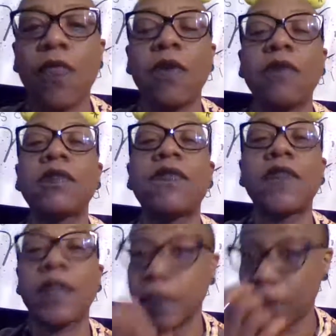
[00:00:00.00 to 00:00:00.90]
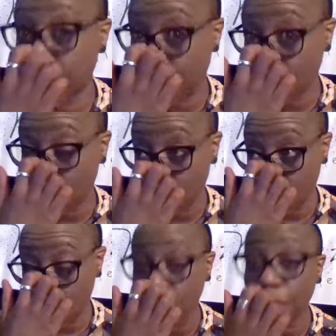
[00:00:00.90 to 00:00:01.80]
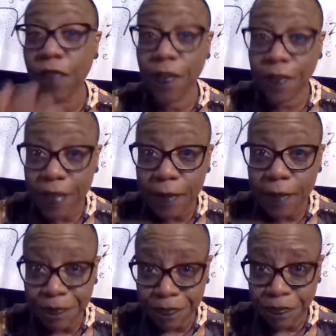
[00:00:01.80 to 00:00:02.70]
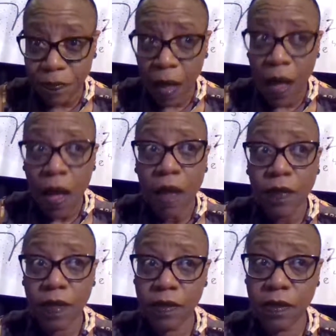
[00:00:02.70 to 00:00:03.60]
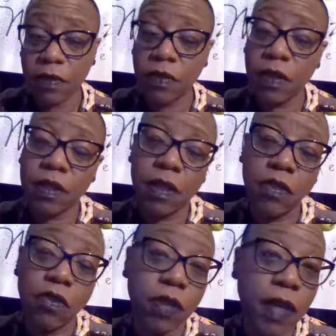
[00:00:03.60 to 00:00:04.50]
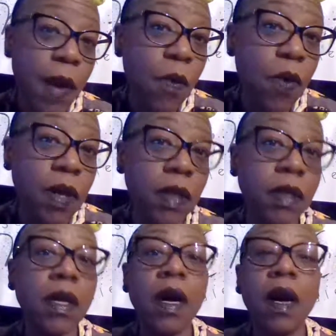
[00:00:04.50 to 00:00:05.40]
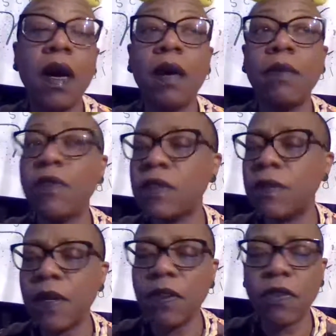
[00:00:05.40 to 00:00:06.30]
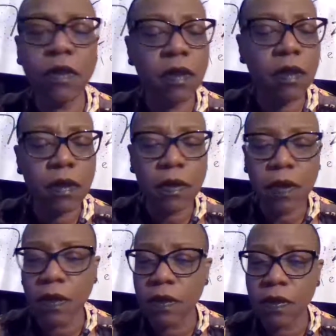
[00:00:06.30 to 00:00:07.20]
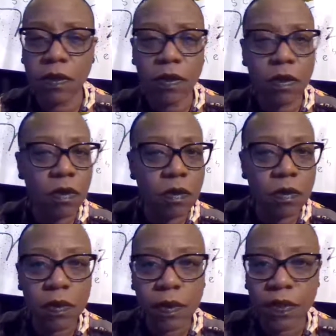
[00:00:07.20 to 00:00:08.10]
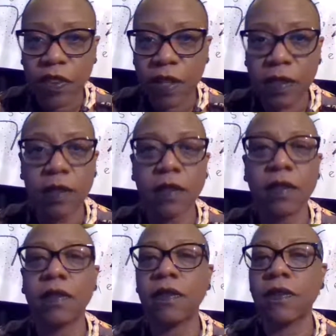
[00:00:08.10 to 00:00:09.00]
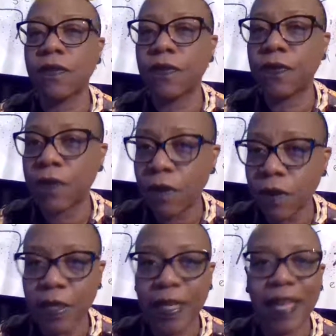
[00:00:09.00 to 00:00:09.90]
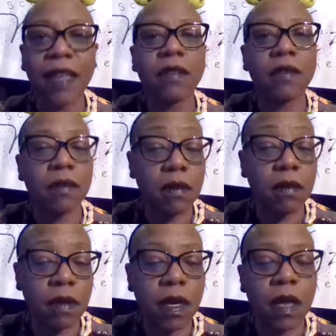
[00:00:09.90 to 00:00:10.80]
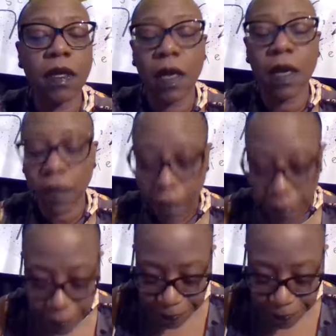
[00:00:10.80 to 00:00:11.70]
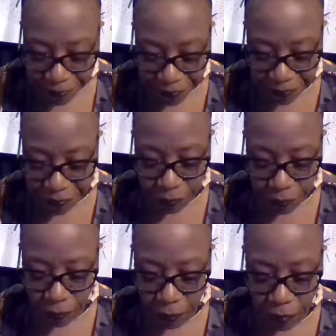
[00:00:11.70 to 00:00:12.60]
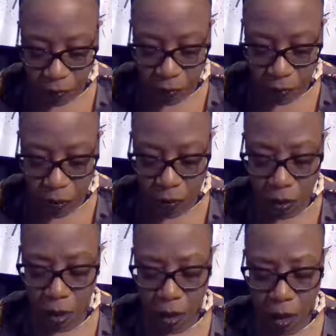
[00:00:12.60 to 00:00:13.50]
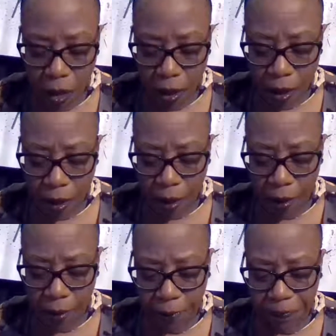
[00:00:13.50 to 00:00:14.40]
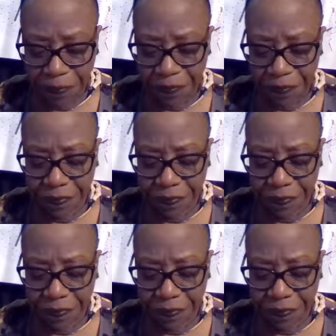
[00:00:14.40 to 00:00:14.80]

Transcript: those of us that are over 50. They suggest that you get one just to make sure that, you know, there's no chances of colon cancer, yada, yada, yada. So, I'm